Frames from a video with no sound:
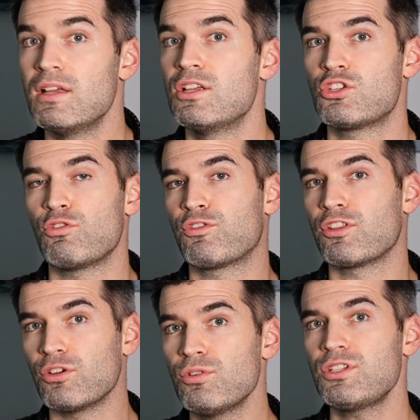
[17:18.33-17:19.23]
So for
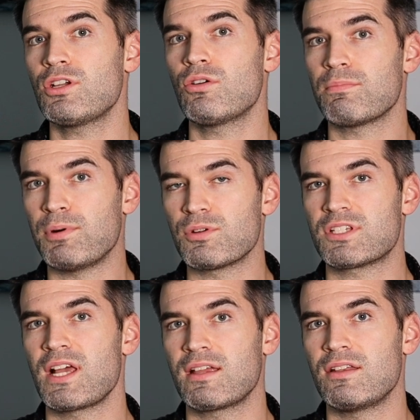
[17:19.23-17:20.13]
those that go to
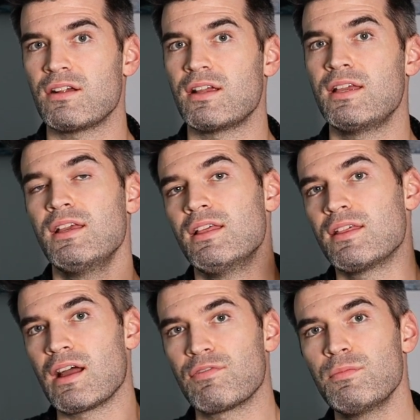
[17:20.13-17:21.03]
post-secondary, the
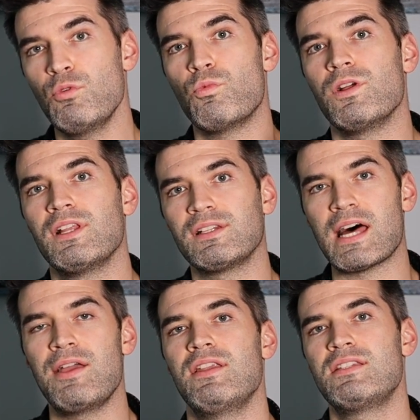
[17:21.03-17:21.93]
government will allow
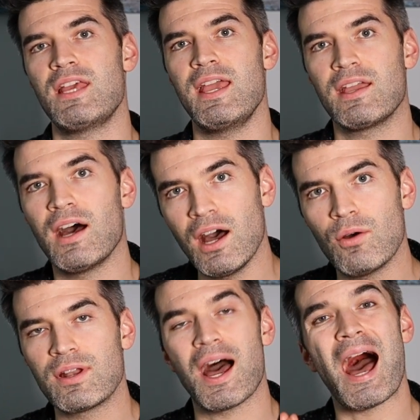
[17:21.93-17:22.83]
you to take
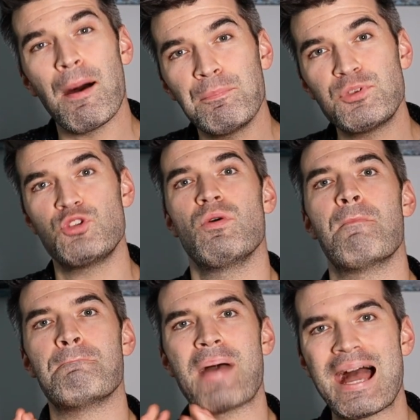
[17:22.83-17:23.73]
out up to a
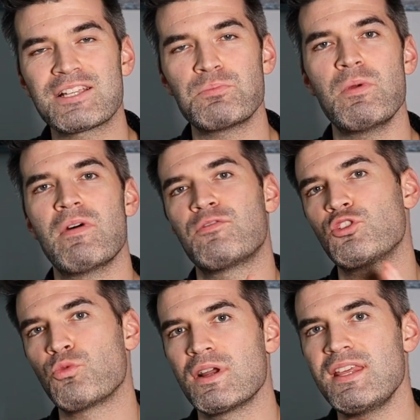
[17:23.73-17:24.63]
maximum of
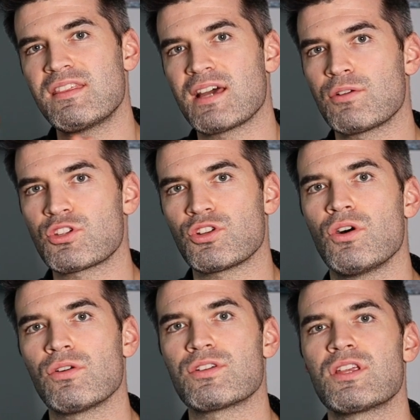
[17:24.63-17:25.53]

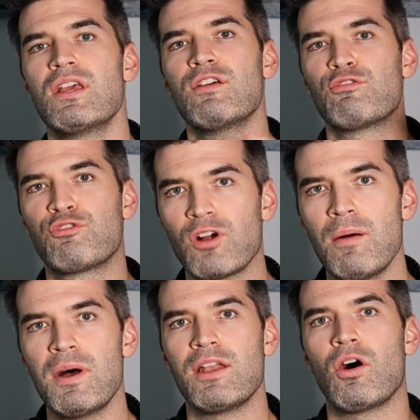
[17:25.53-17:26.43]
$20,000
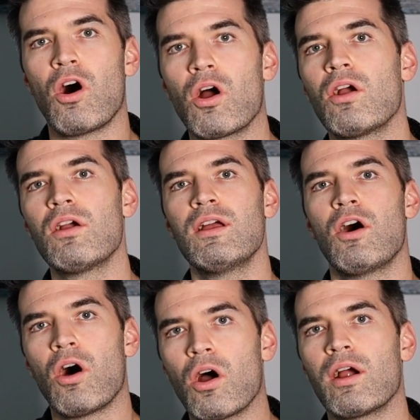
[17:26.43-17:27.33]
from an
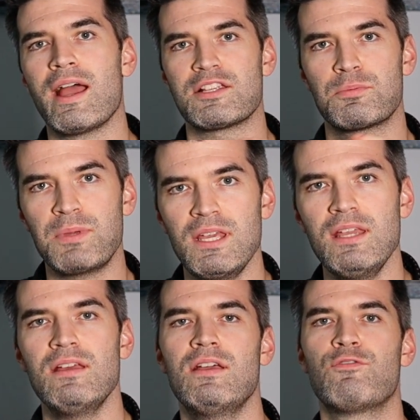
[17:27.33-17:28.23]

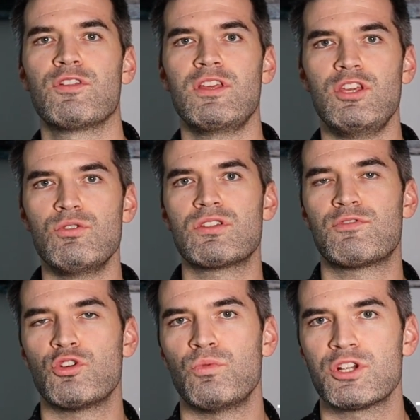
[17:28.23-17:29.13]
RRSP for the use of
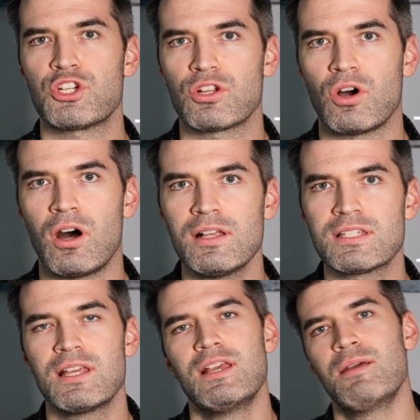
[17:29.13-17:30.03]
tuition
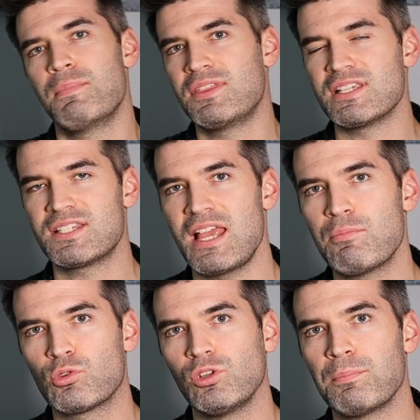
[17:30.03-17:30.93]
costs, but the same
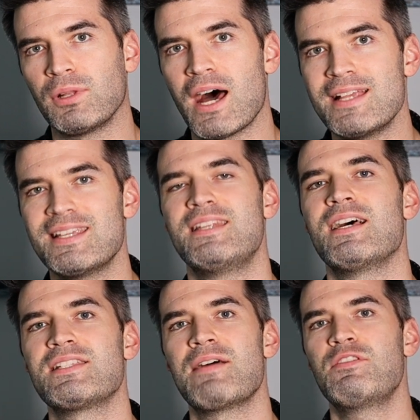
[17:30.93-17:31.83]
rule applies. It
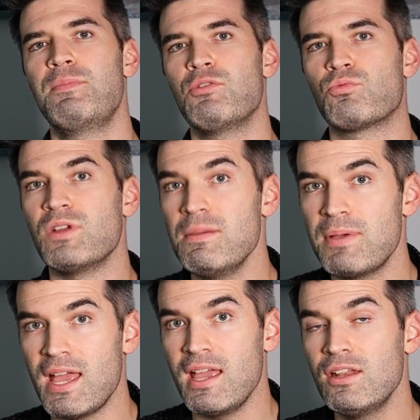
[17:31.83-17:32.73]
does have to be
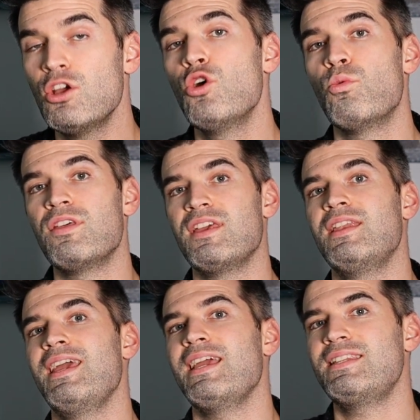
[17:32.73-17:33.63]
repaid within
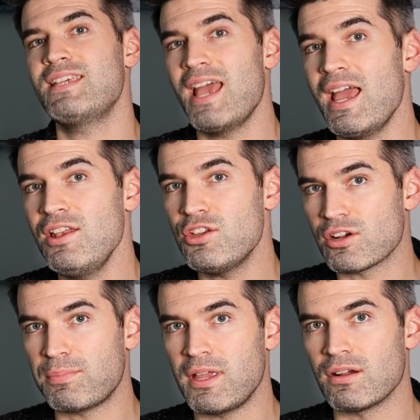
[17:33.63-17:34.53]
a 10-year
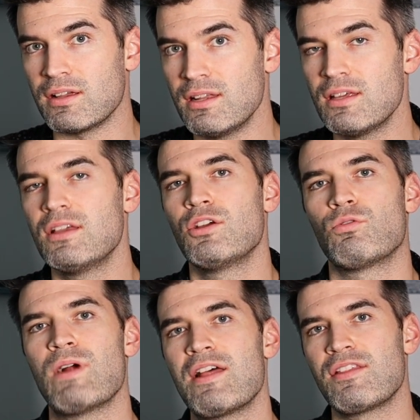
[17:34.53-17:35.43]
period
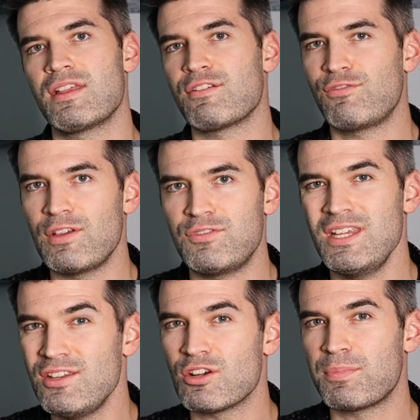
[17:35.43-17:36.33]
rather than a
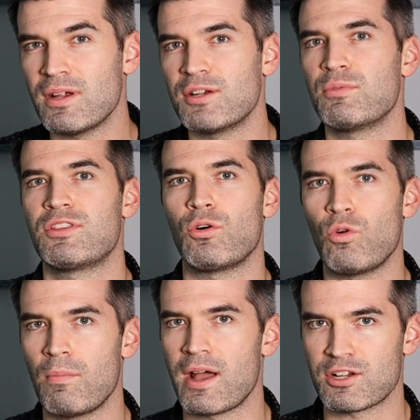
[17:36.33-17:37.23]
15-year period with the
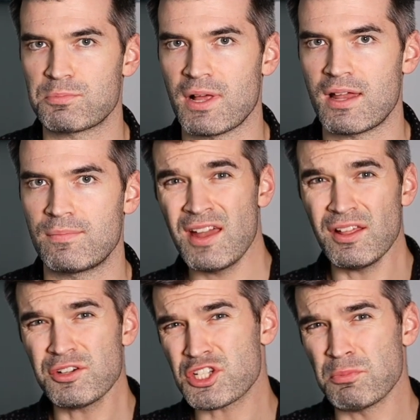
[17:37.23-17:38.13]
homebuyer's plan.
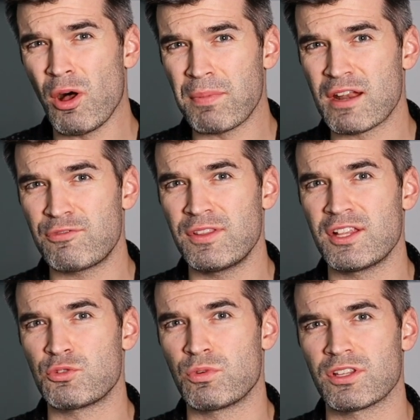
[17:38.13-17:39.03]
Another small benefit
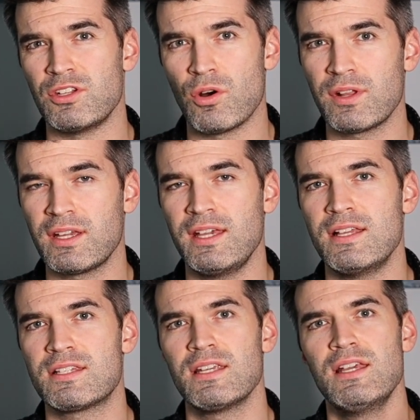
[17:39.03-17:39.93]
that's worth noting
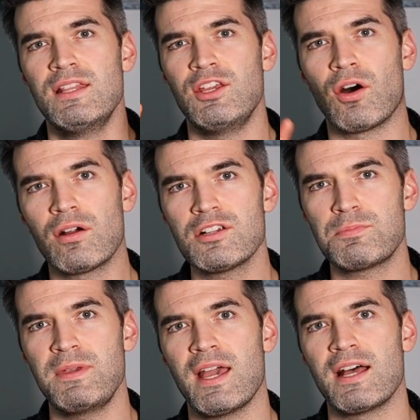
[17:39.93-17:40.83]
is the
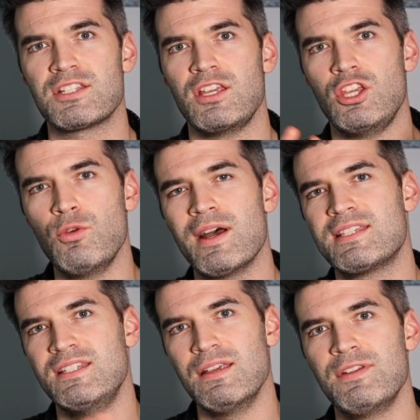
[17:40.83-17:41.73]
RRSP has a US
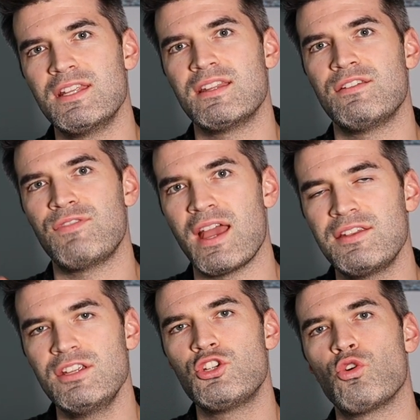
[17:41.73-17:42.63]
dividend
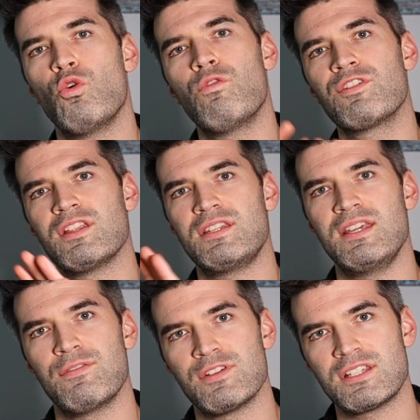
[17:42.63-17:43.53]
advantage over the
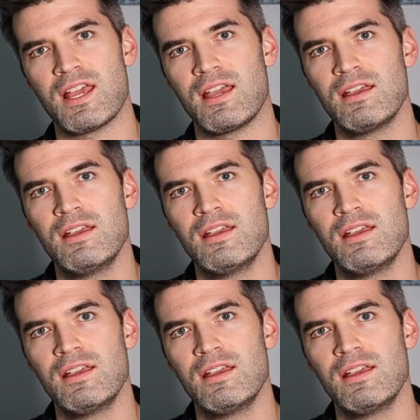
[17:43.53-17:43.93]
TFSA.